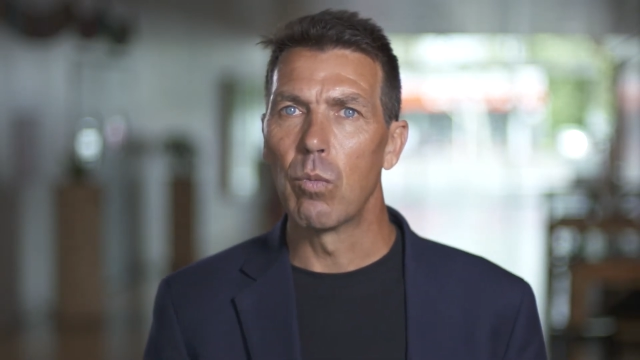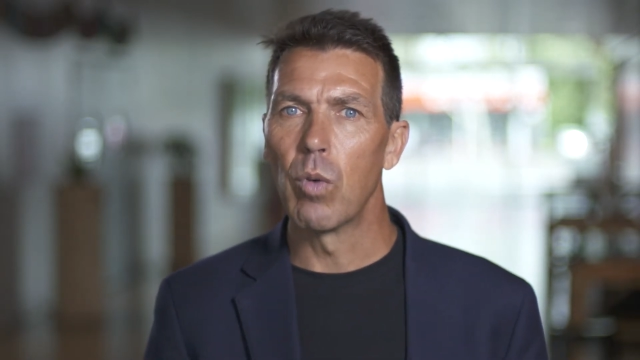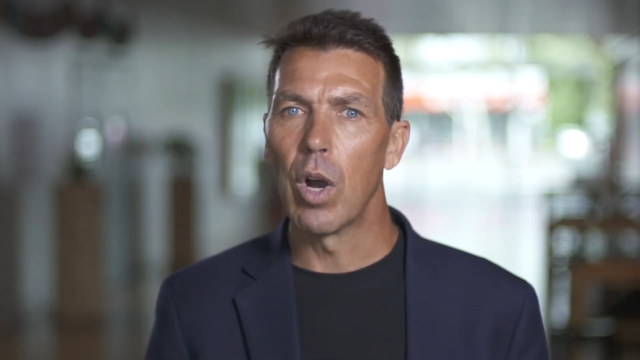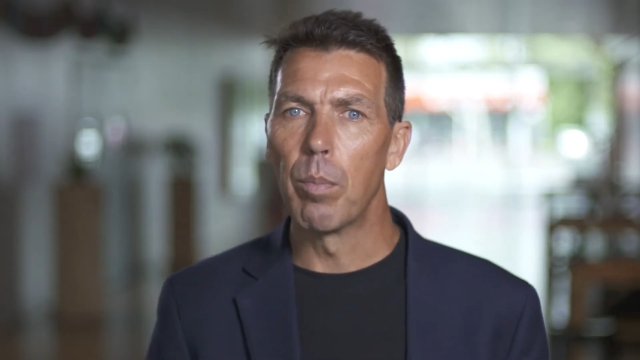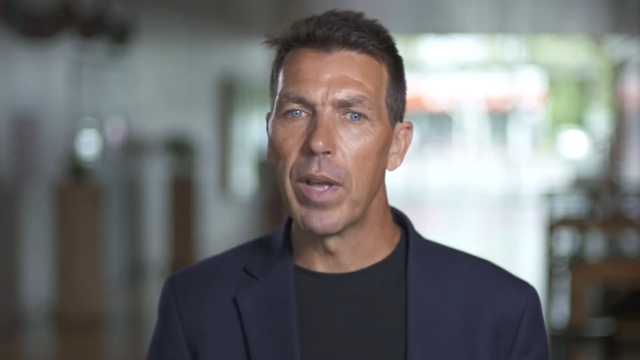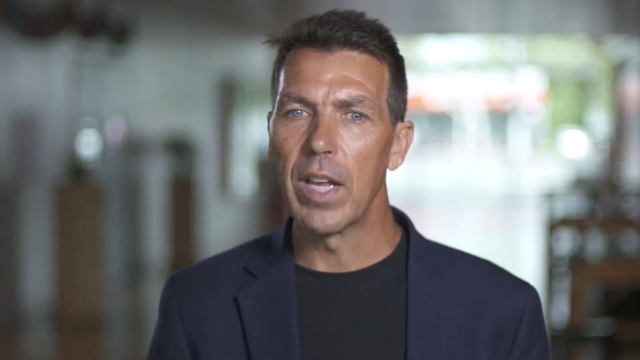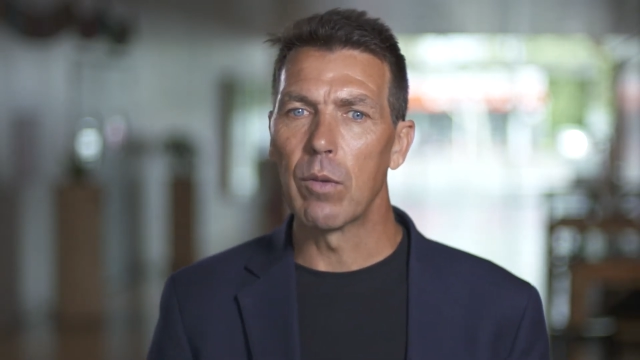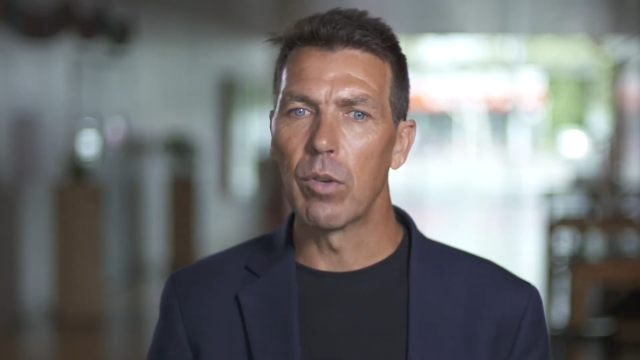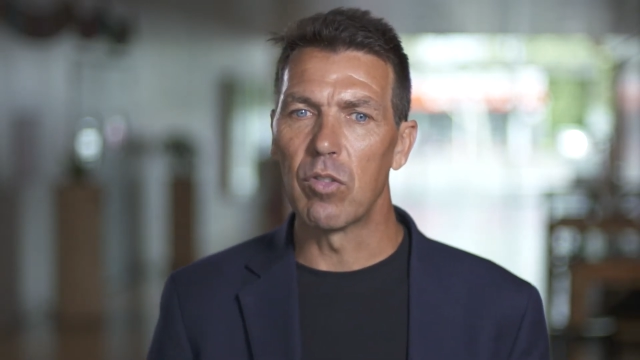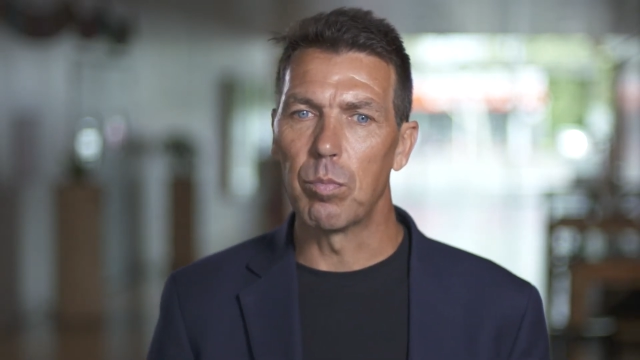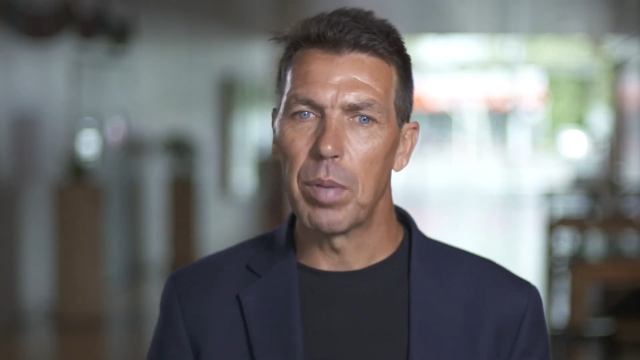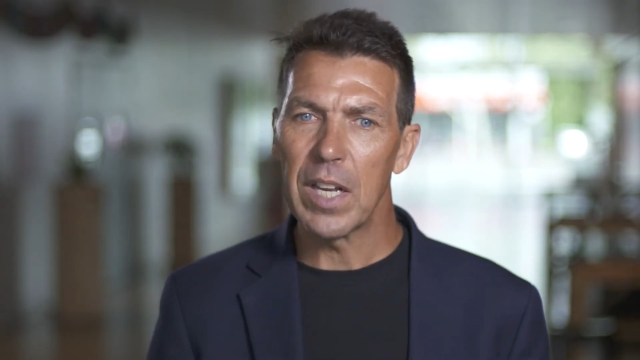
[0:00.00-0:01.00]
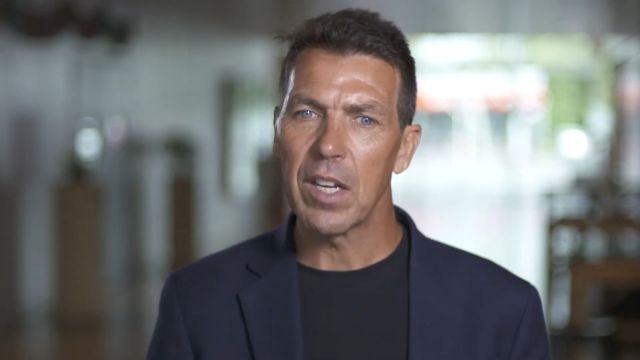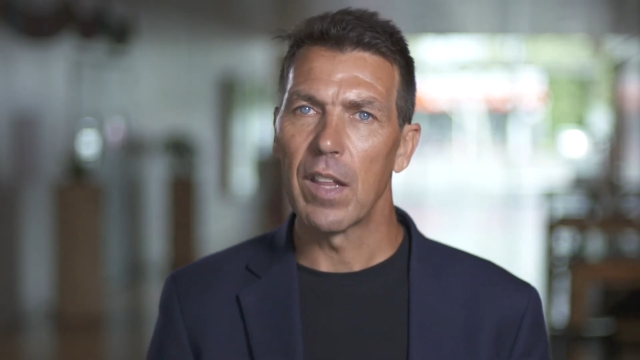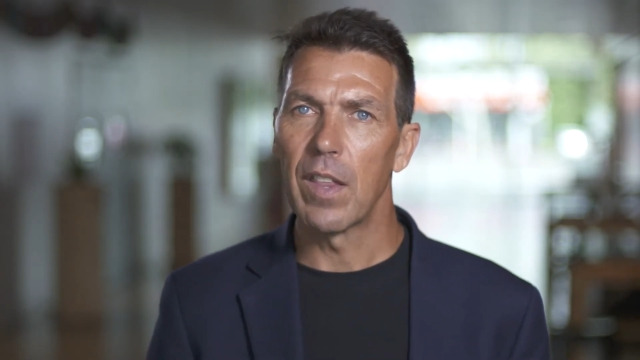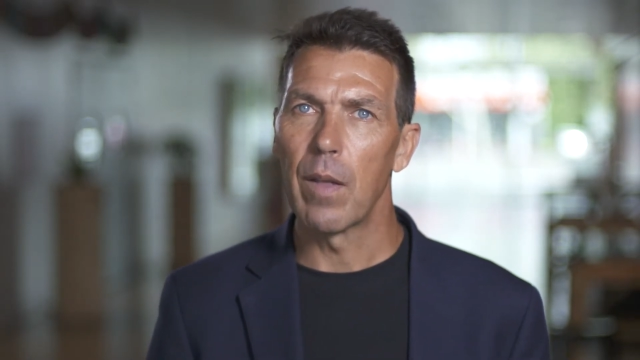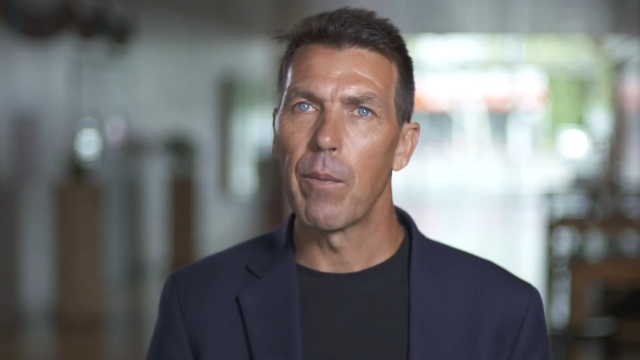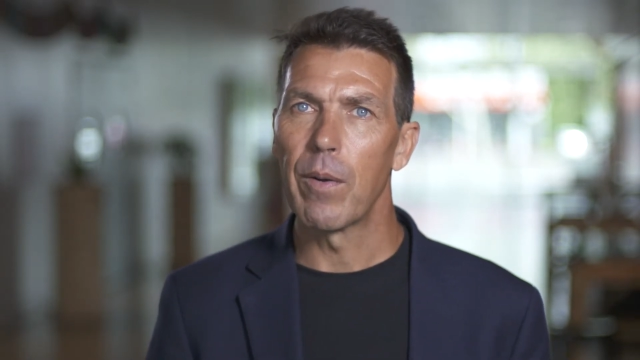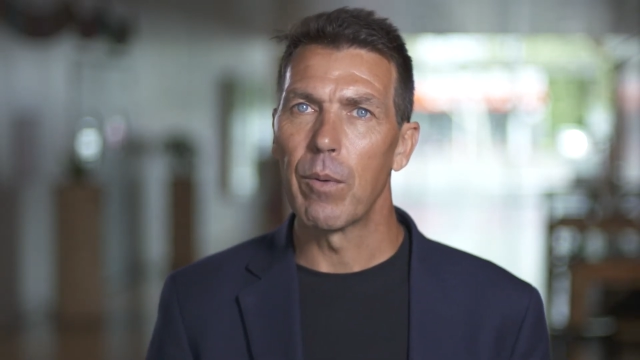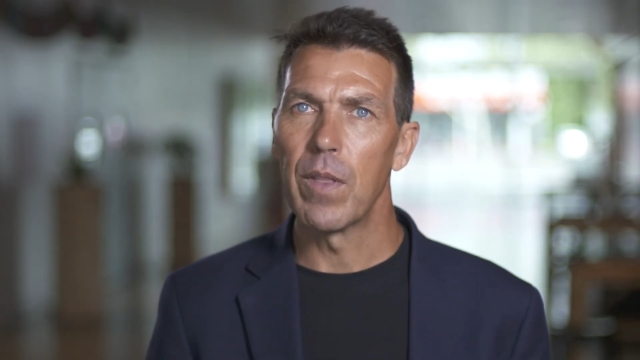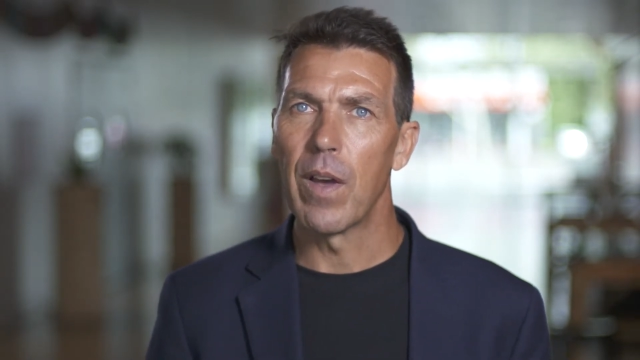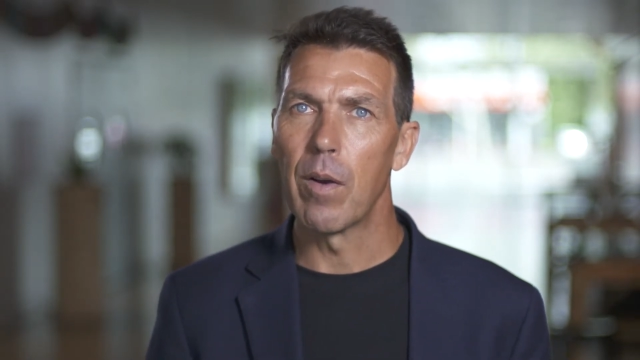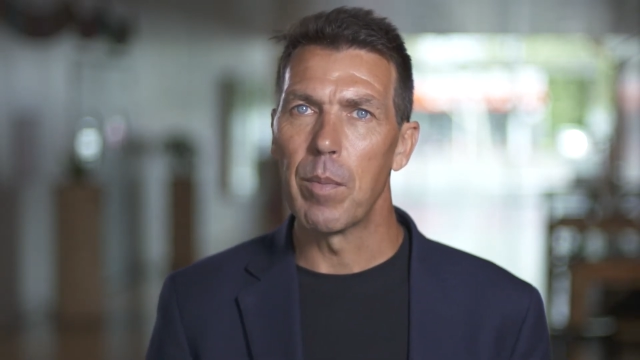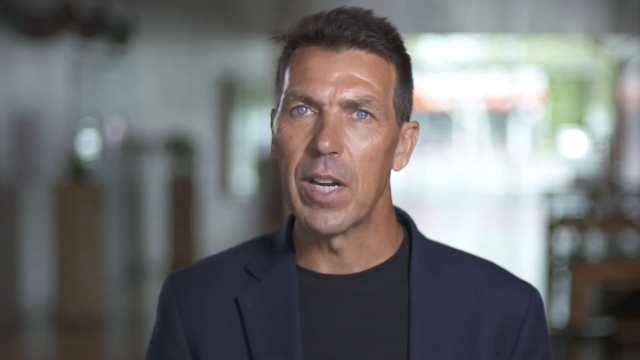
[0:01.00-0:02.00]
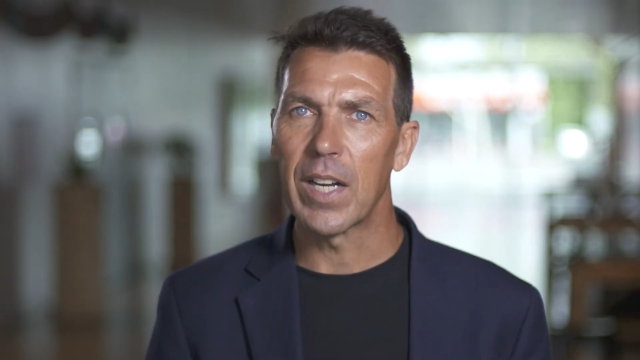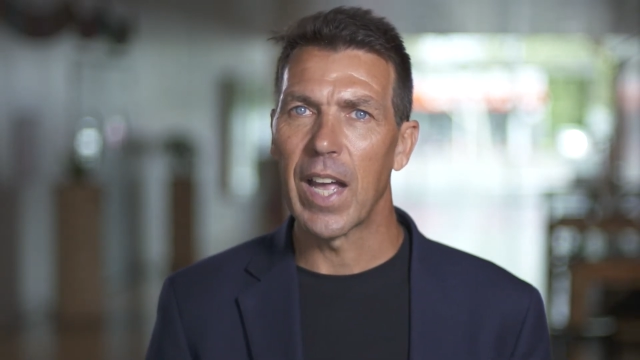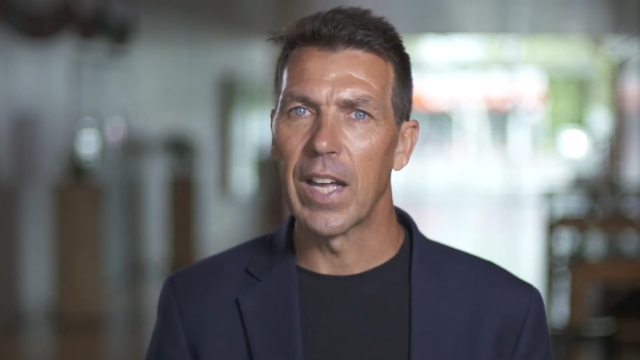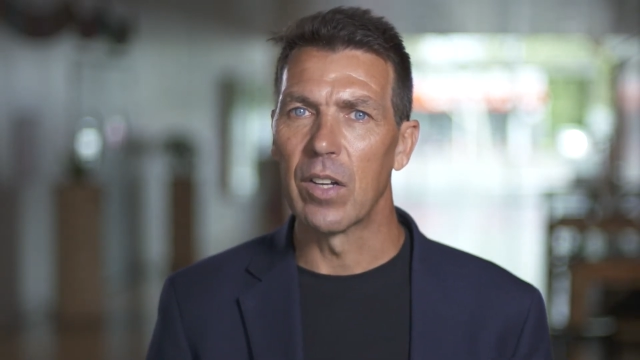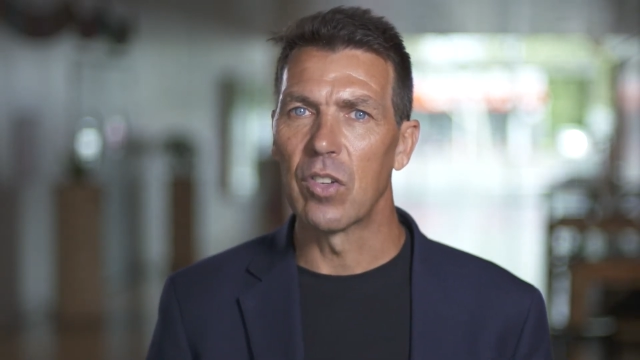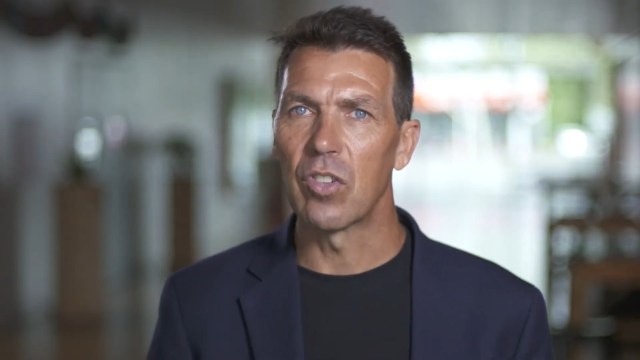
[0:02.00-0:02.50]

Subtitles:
well-being was better than when they were medicated.